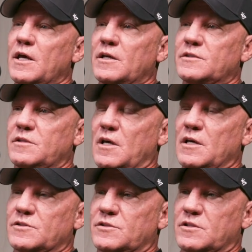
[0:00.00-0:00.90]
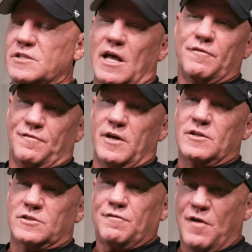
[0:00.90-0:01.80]
is
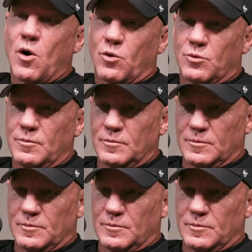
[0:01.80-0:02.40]
the phone